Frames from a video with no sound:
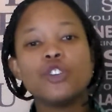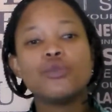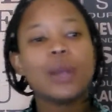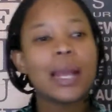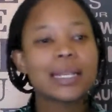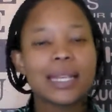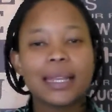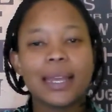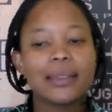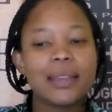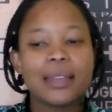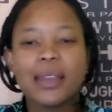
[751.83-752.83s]
you realize that
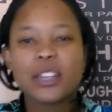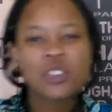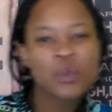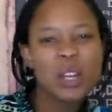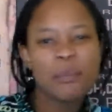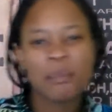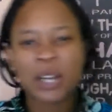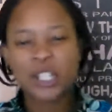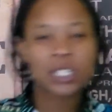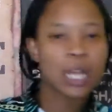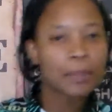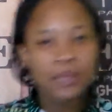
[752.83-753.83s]
there isn't really much
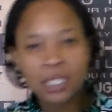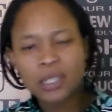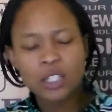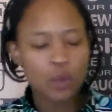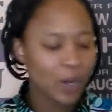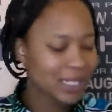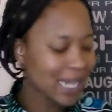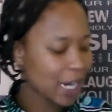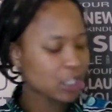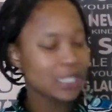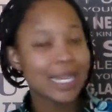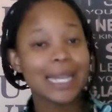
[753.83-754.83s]
substance to what's
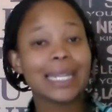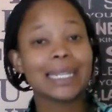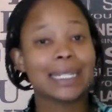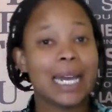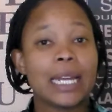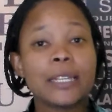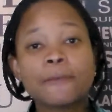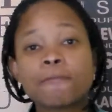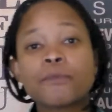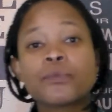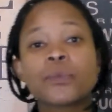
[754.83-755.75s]
actually getting done.